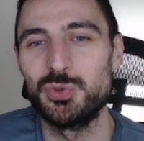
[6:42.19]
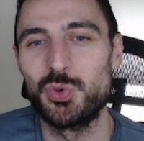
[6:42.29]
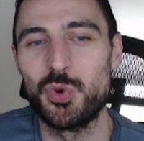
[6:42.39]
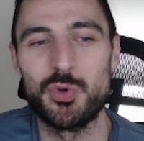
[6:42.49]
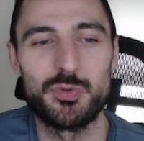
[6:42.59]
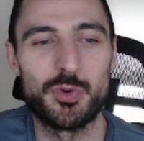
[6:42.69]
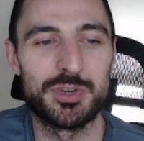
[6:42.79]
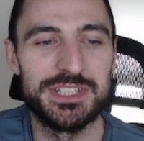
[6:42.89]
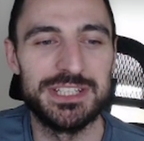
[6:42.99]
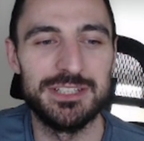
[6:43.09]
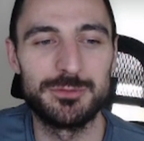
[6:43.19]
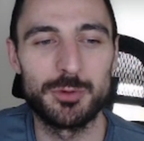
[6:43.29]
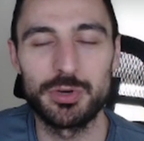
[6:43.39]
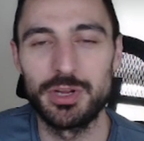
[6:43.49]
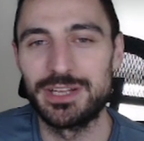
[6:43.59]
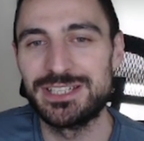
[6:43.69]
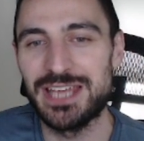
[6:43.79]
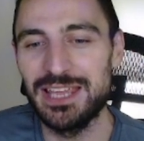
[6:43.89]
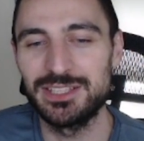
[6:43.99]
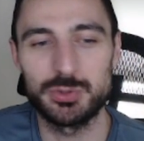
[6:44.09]
go for E4. Take
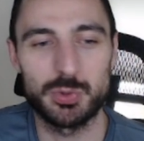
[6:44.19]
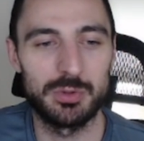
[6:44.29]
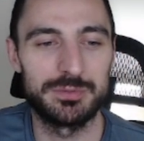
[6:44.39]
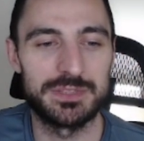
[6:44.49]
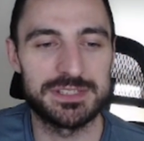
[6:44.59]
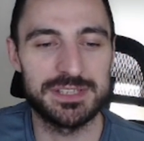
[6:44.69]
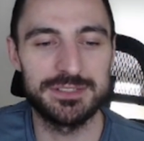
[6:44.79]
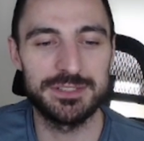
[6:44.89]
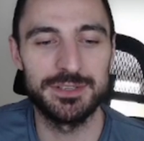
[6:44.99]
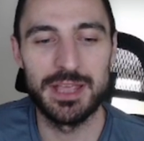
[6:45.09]
control of the center.